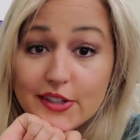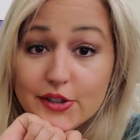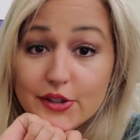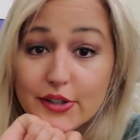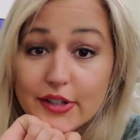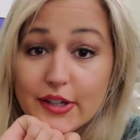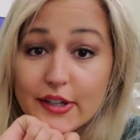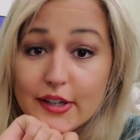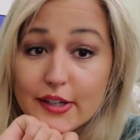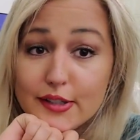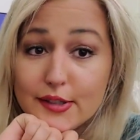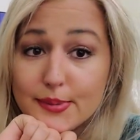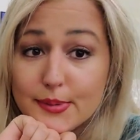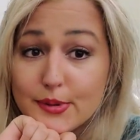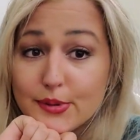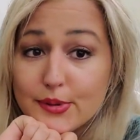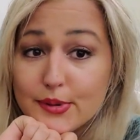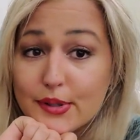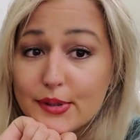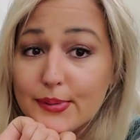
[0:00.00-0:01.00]
treat our
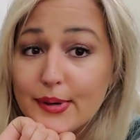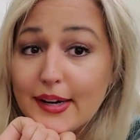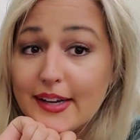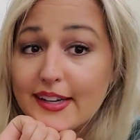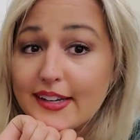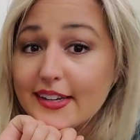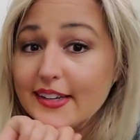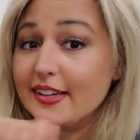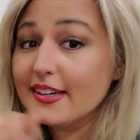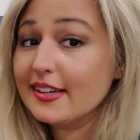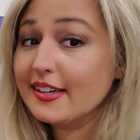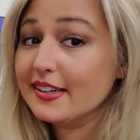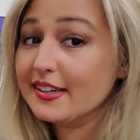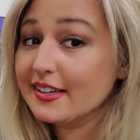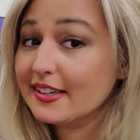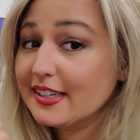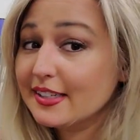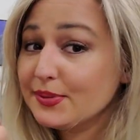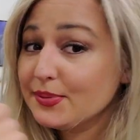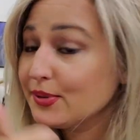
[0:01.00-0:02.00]
customers really right. And I
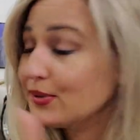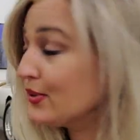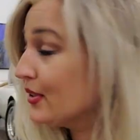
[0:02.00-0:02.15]
guess we